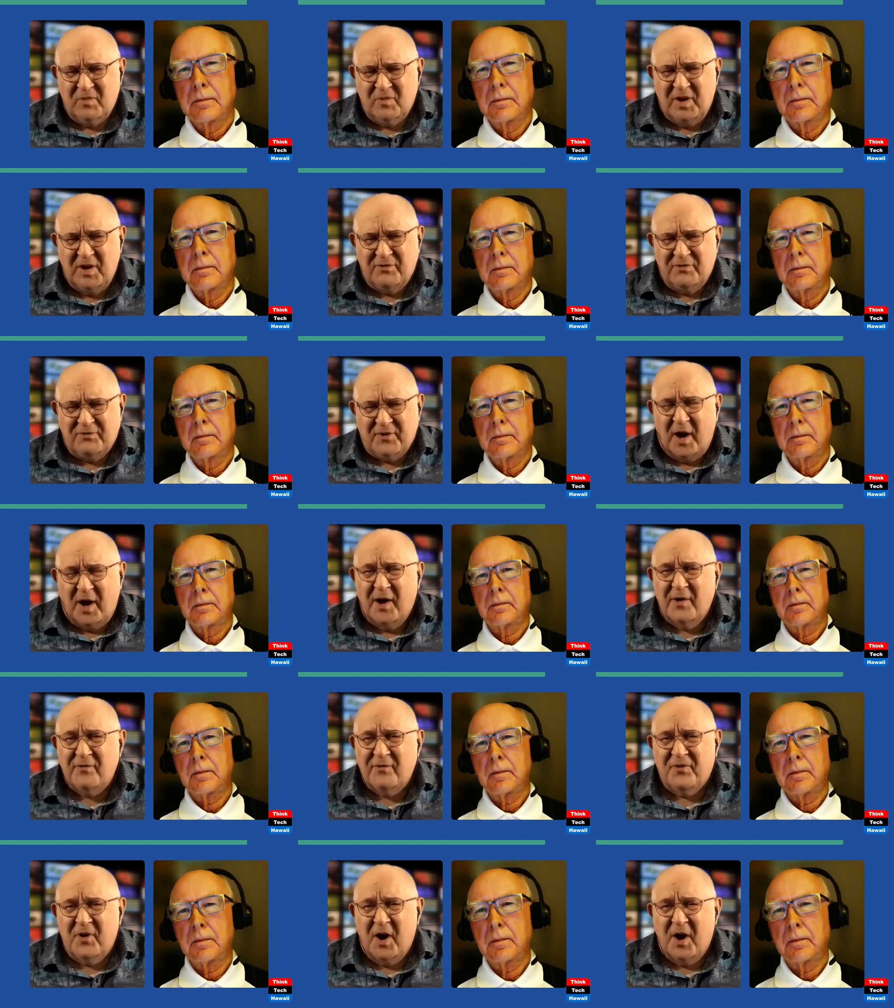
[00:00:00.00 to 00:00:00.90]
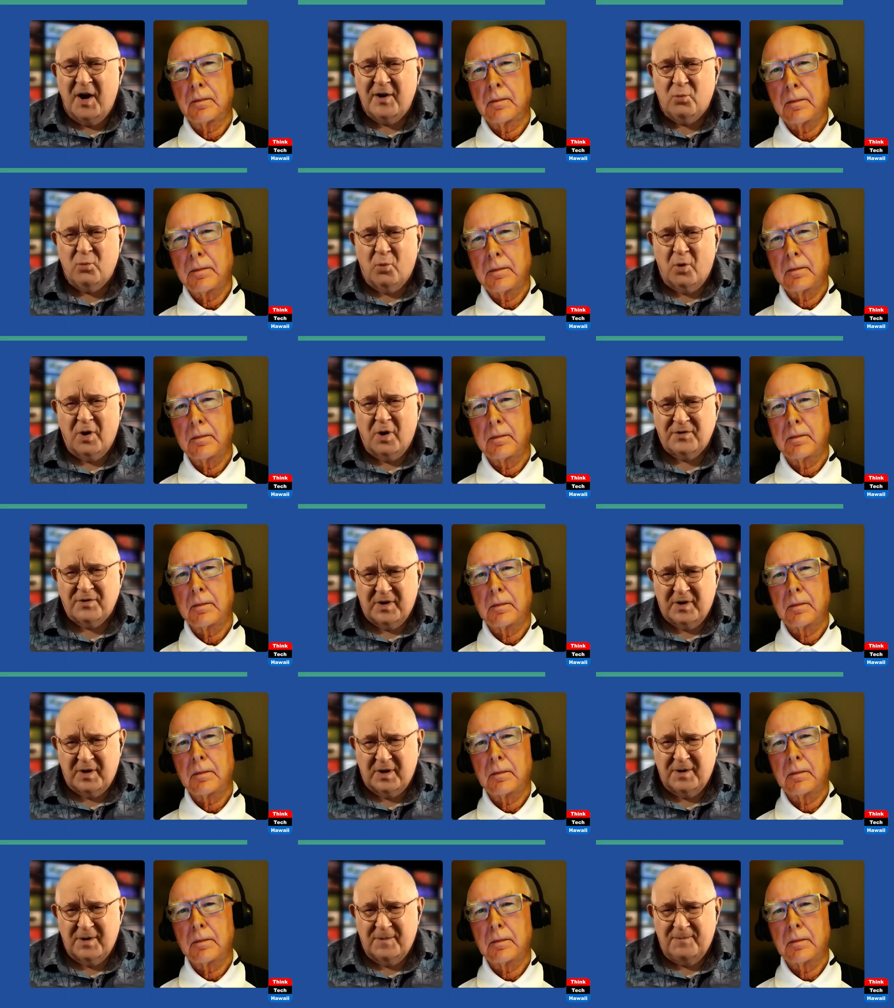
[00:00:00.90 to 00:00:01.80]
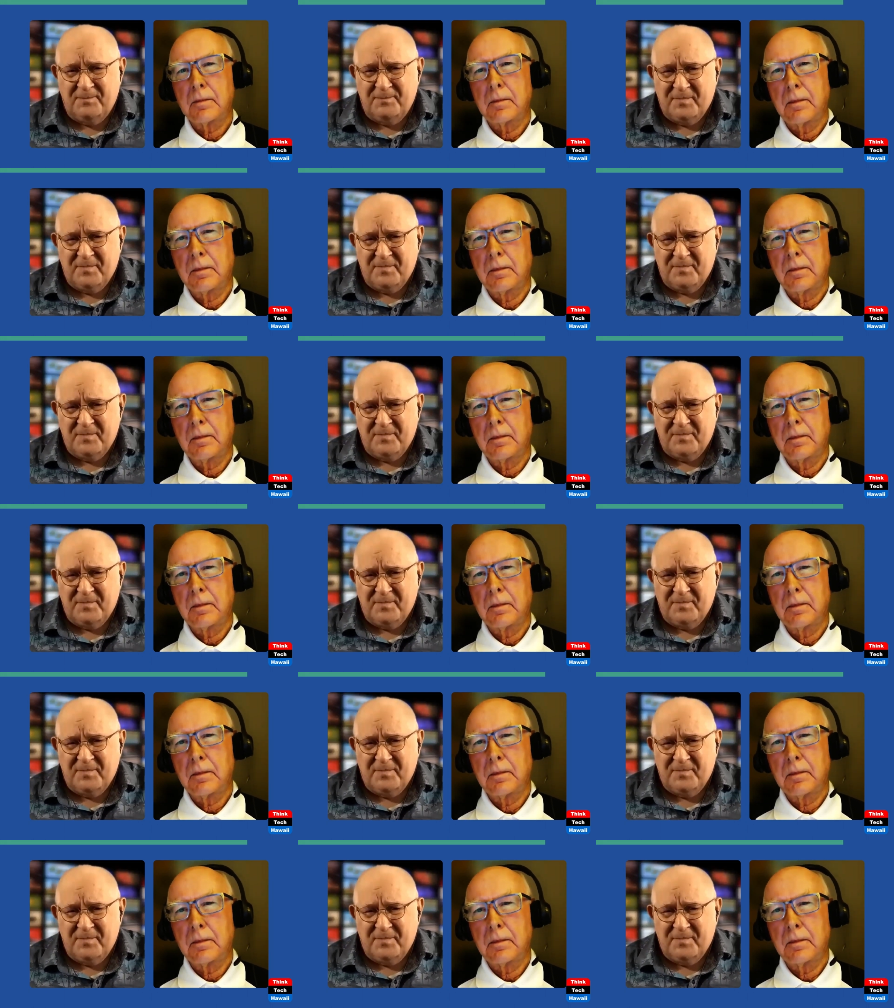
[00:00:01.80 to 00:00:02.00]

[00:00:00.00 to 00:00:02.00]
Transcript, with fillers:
Speaker 1: If I find one day